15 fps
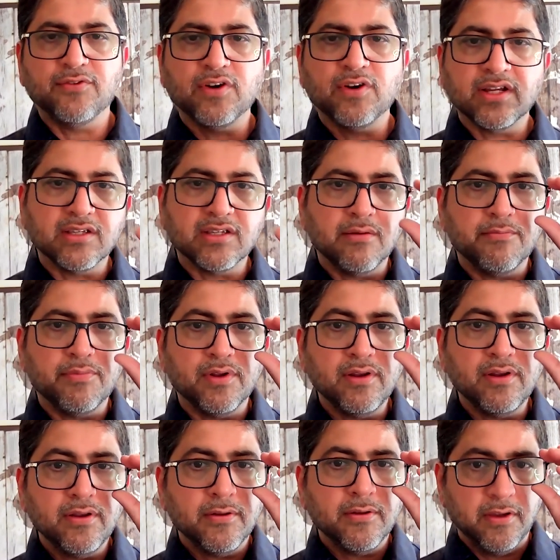For
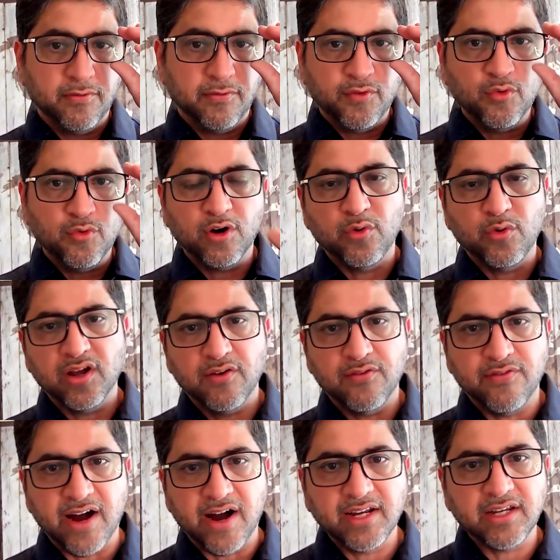example, if you are doing a
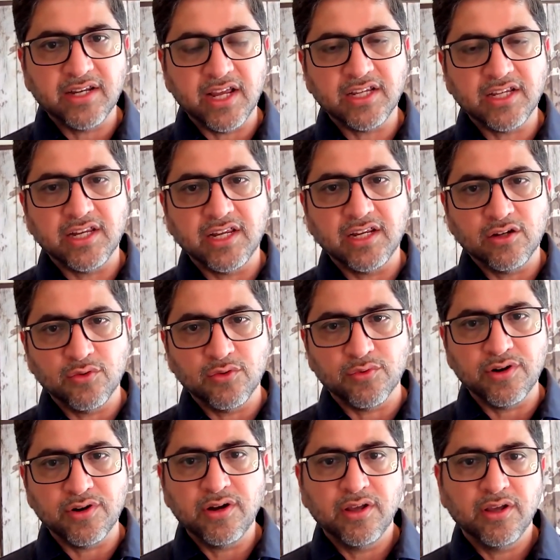wine tasting
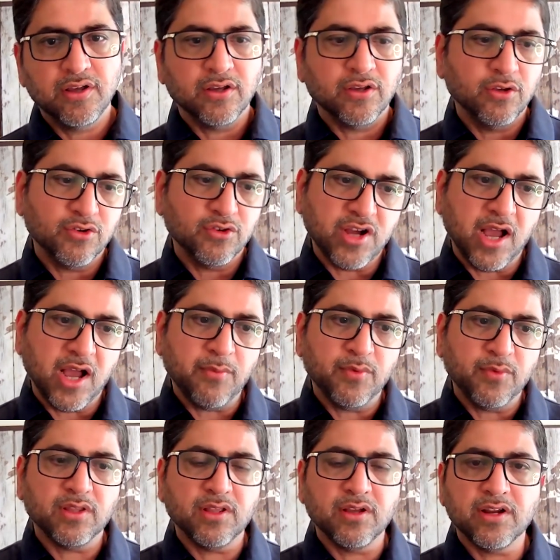tour, you tie
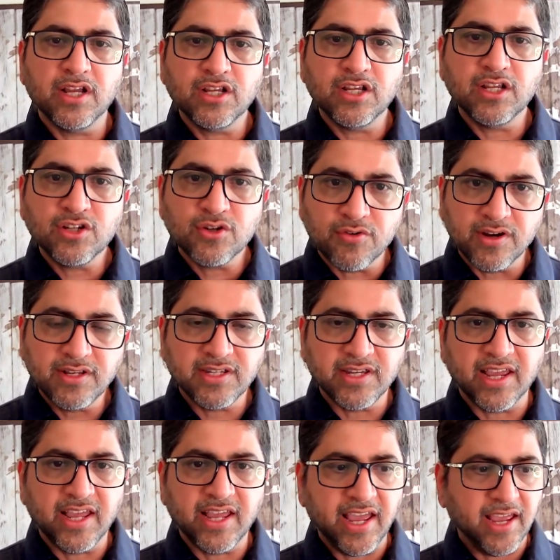up with restaurant
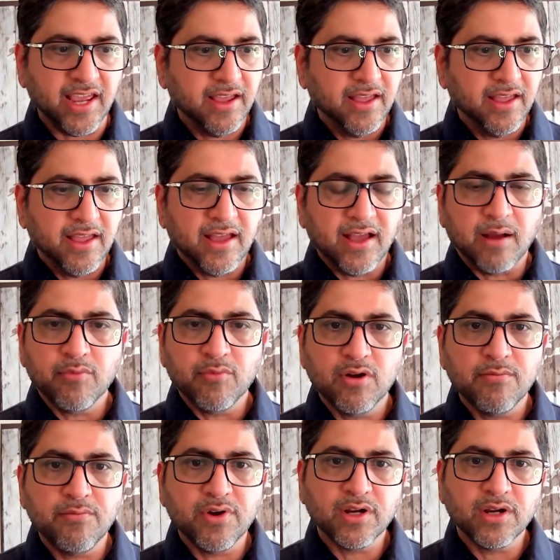saying, hey, I'm
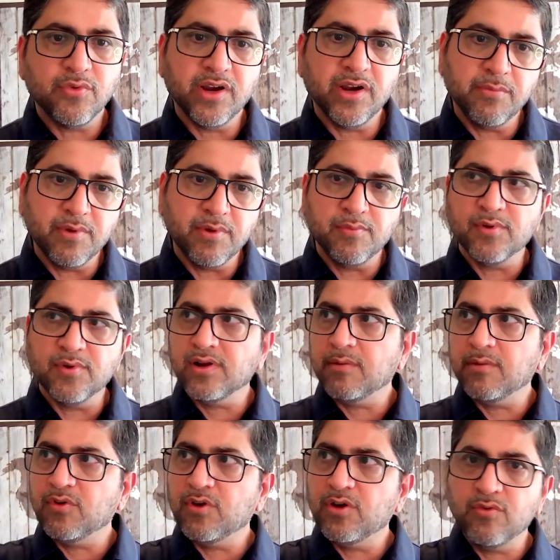going to bring 20 people.
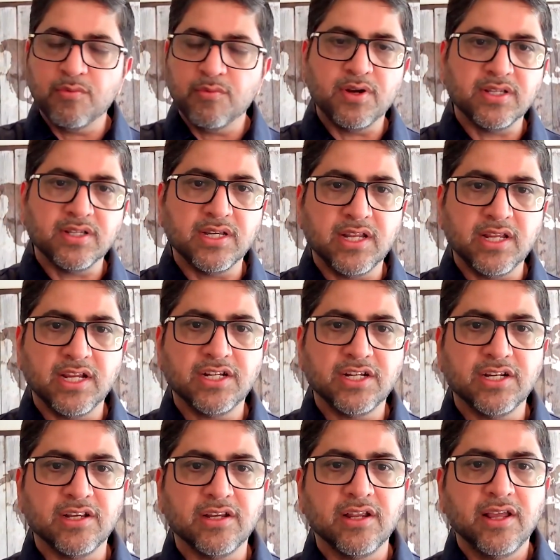I'm going to do a
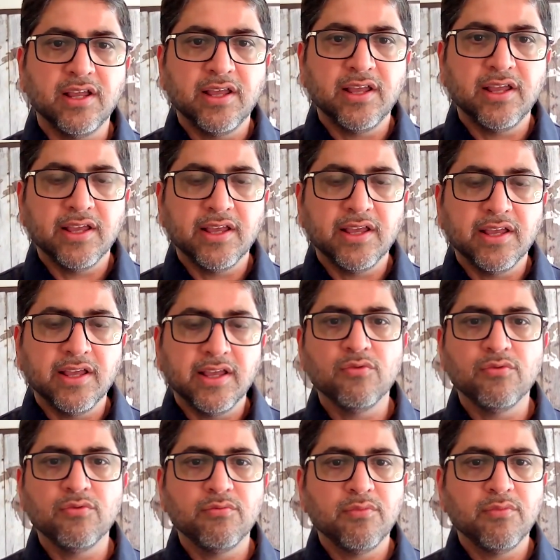presentation. Can
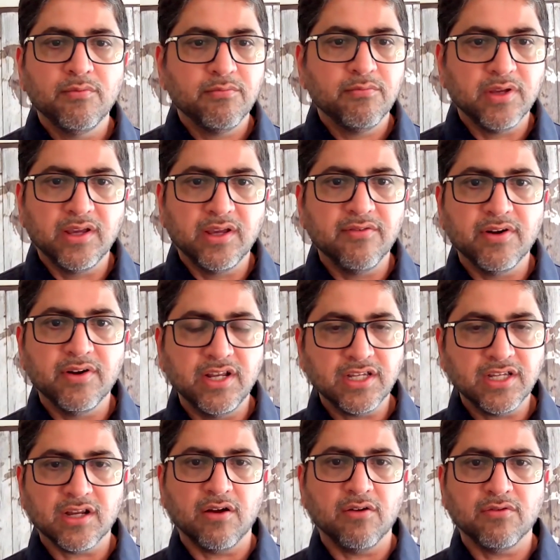you give a
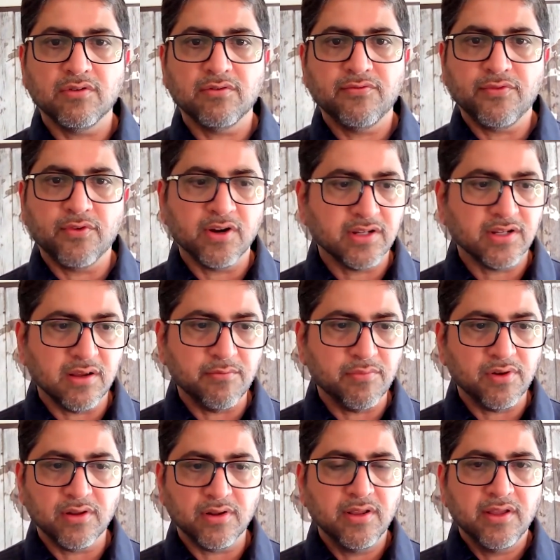discount? For
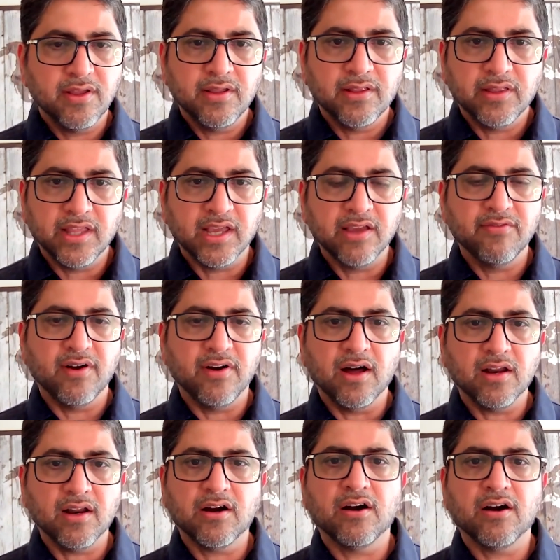example, they give a
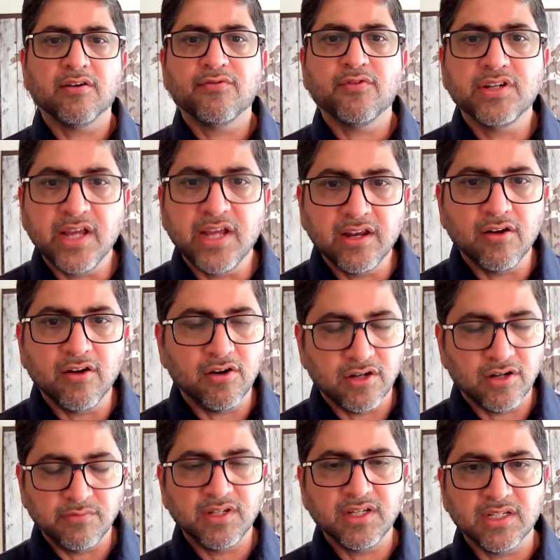la carte for
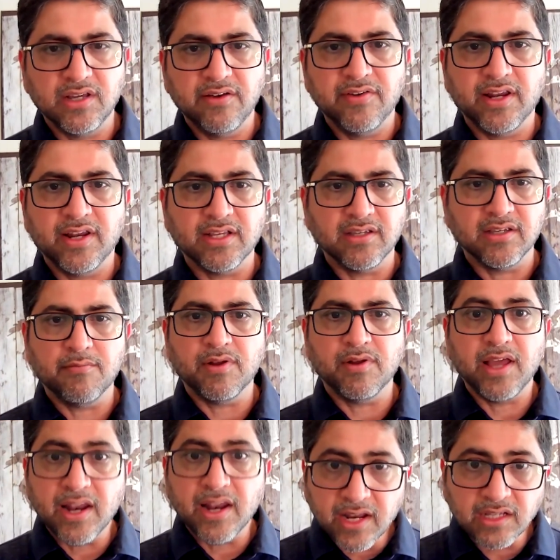$10, and just give an
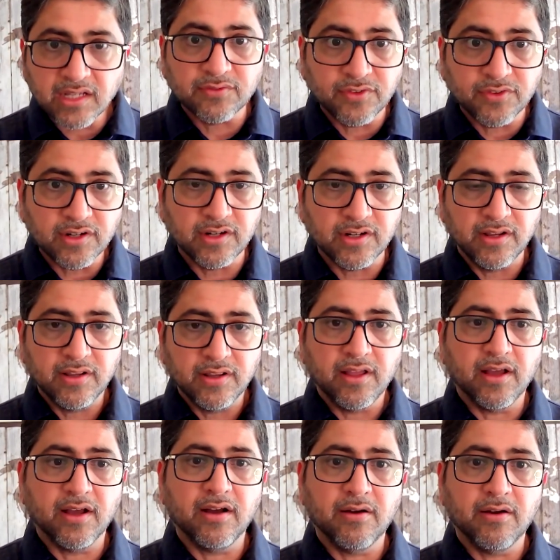example. And it has worked
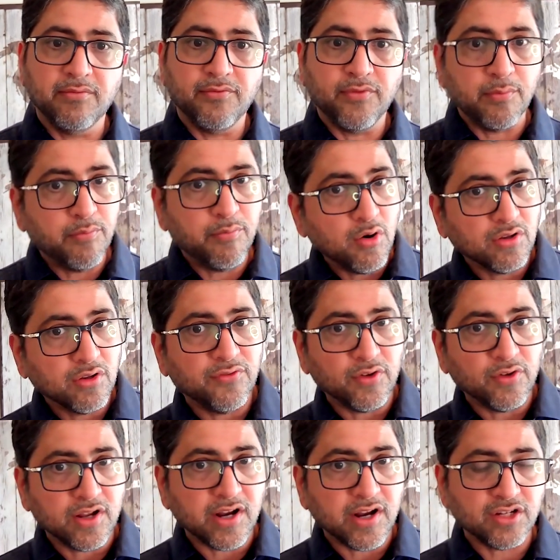
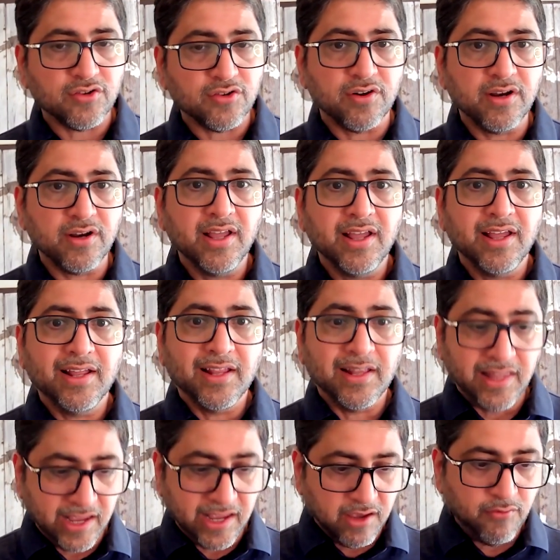for the restaurant.
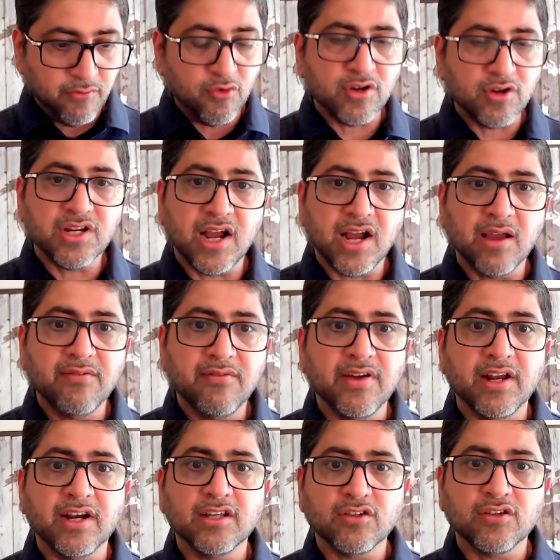They give you a time
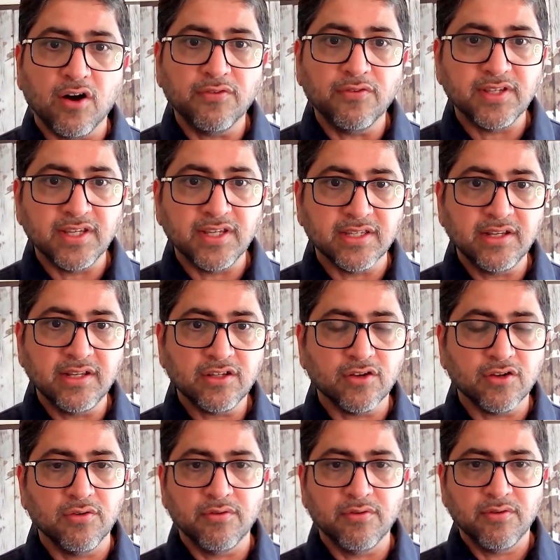when it is off season.
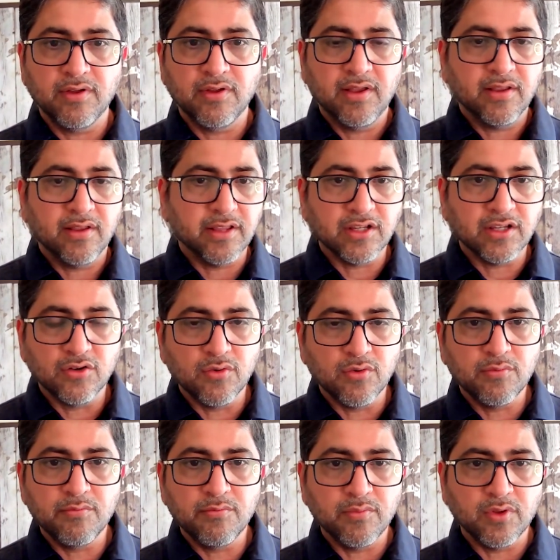So there's
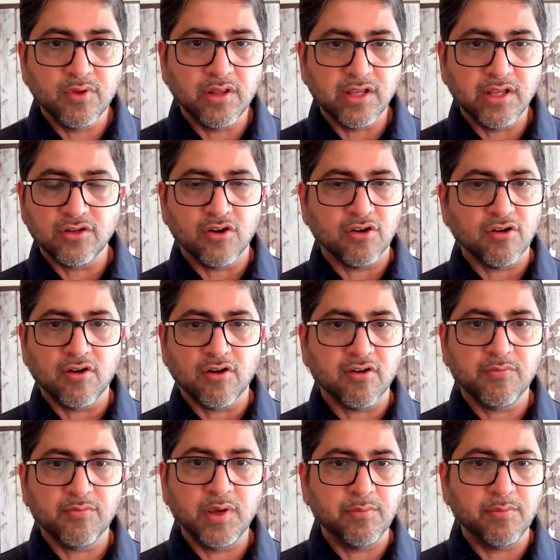not a
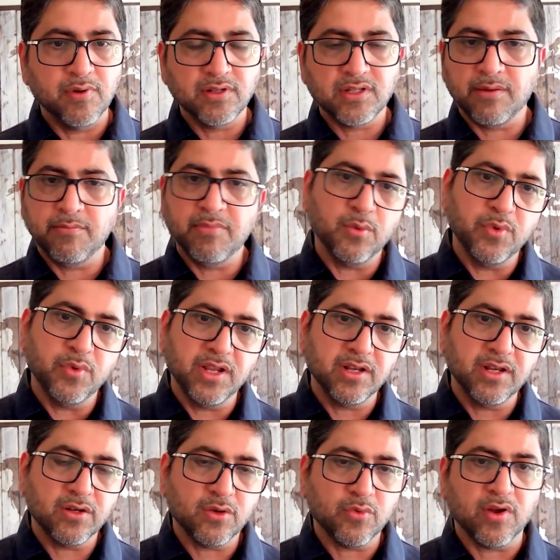lot of people, say
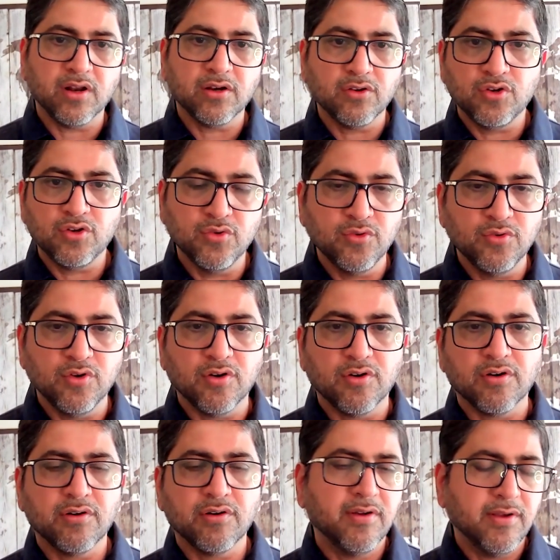between 12 to 2,
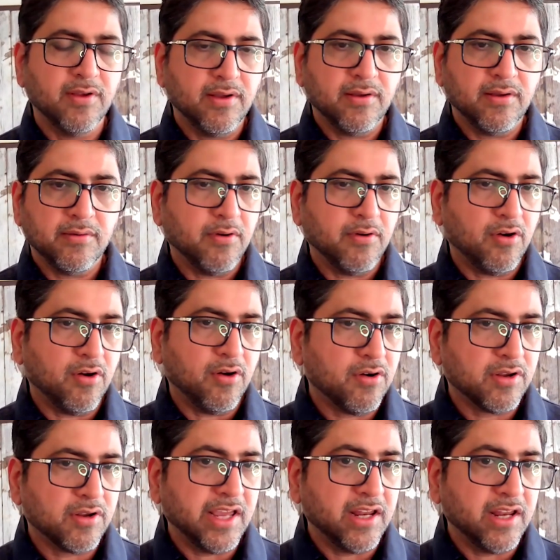
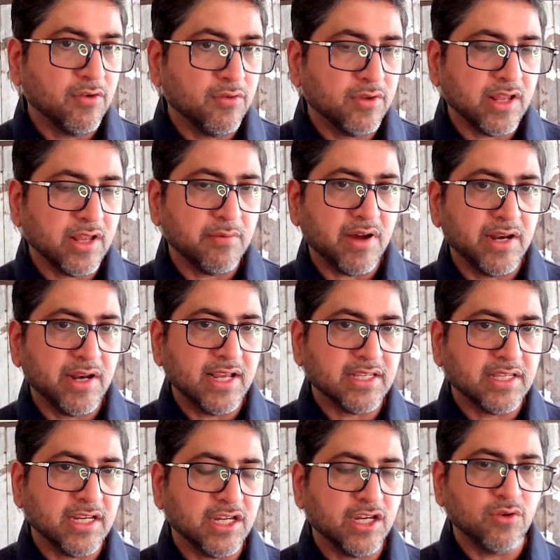or they know that
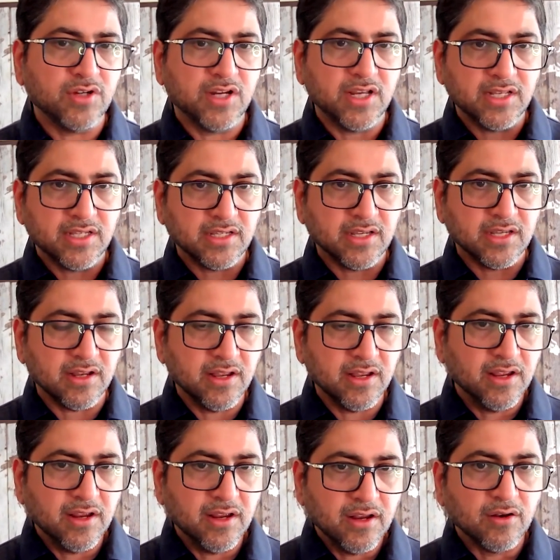Mondays and Tuesdays is a
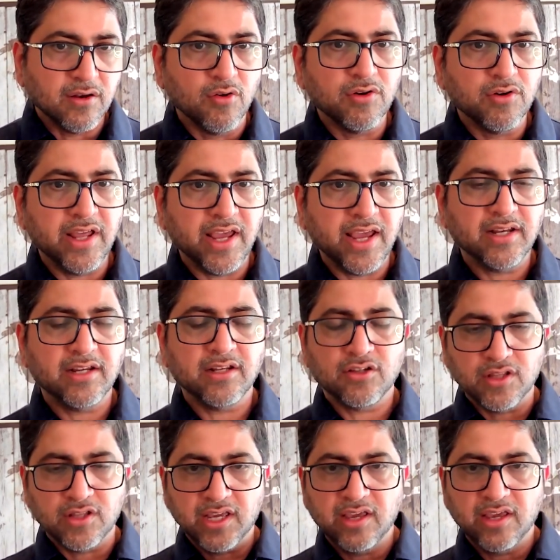low date.
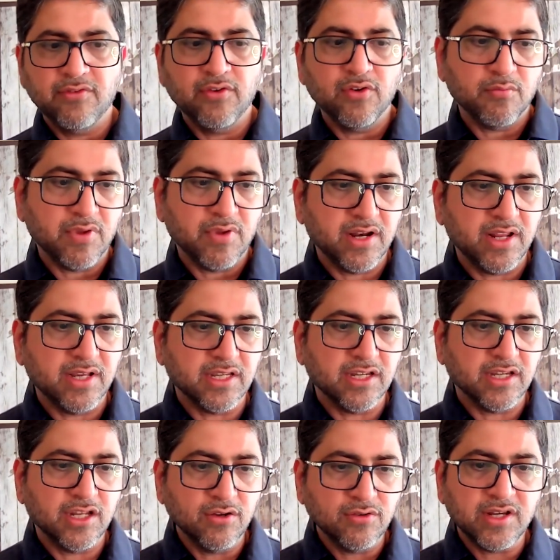So they give you on Mondays
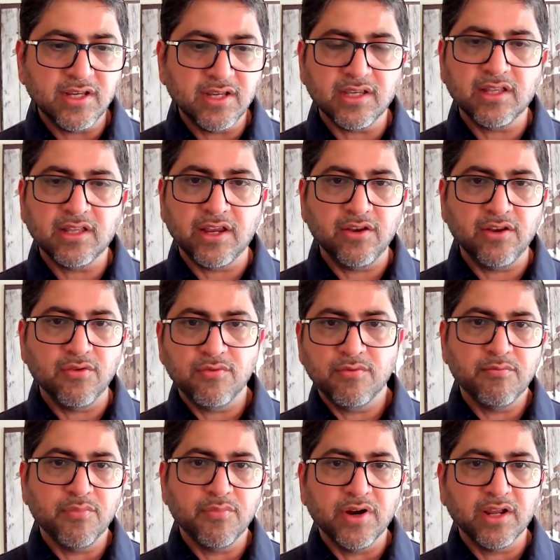and Tuesdays, and then
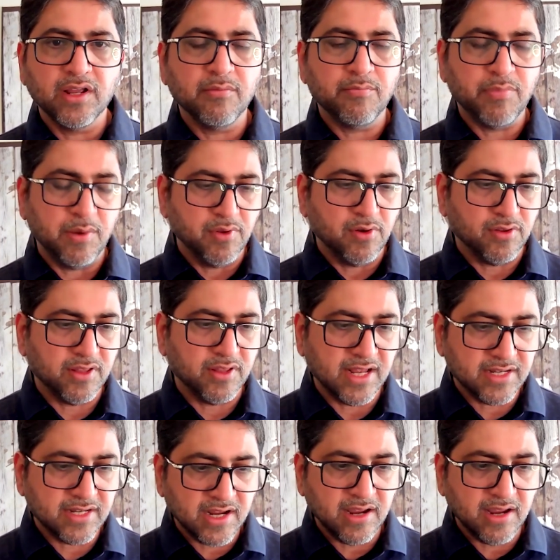you bring in people on
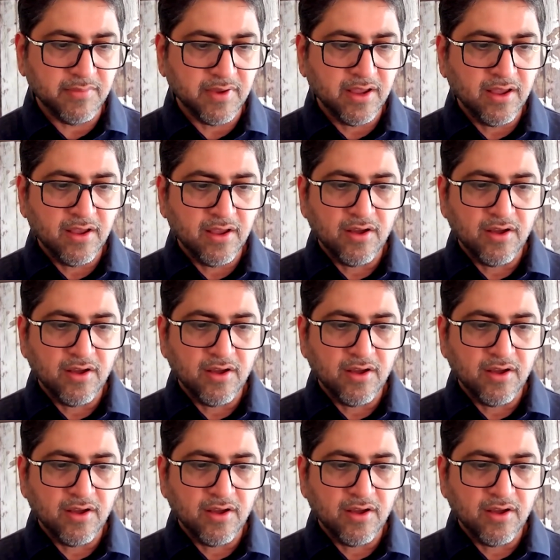that time.